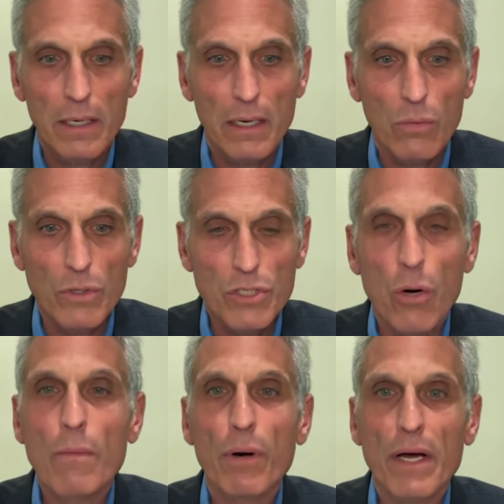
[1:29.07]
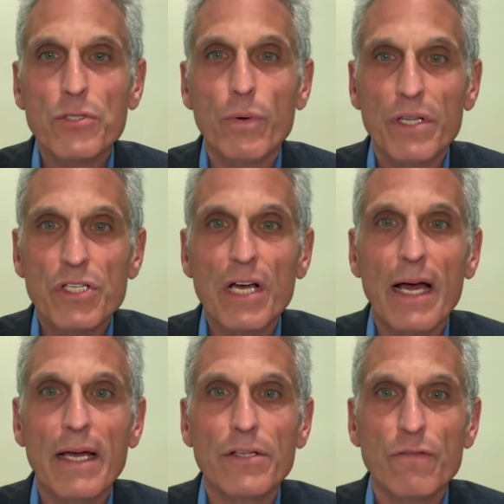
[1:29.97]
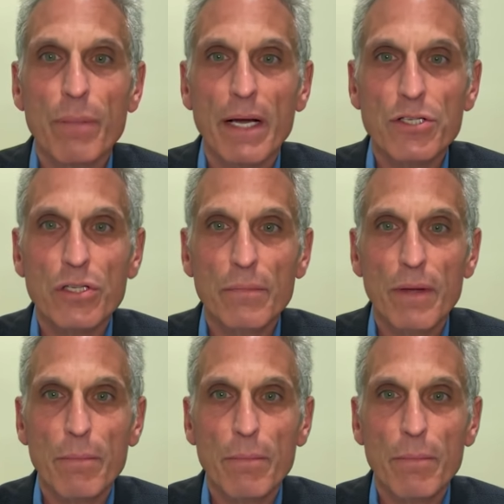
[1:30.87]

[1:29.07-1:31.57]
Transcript: uh, was so impressed with the science of pendulum